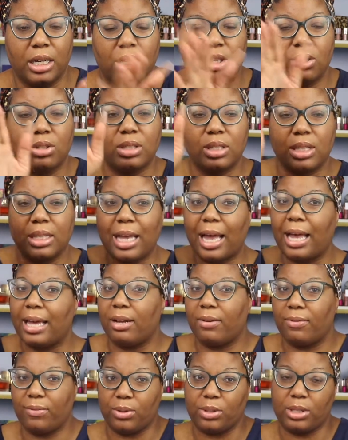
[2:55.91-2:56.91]
And you'll see that in
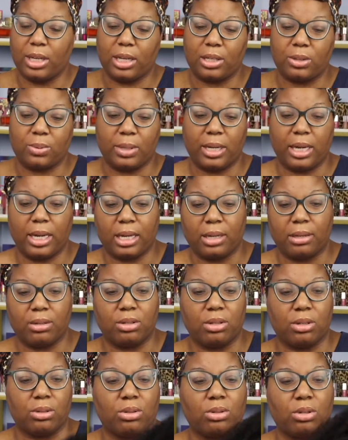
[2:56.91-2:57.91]
a few seconds when I,
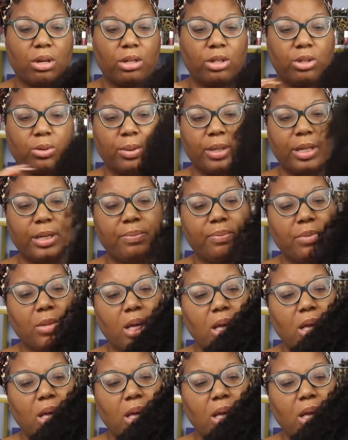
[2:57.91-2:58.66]
you know, start doing it.